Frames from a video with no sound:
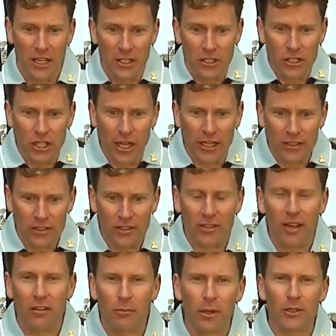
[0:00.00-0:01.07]
changes
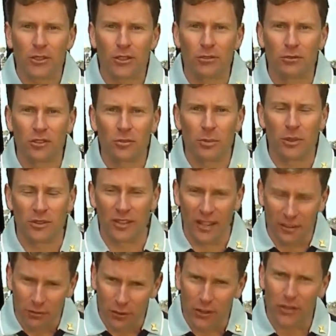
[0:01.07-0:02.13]
our emotional response, and
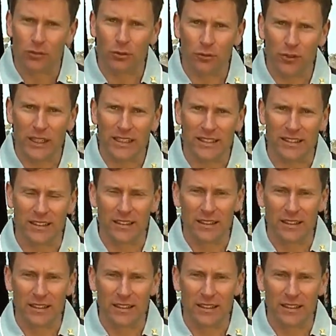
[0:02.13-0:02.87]
that is reflected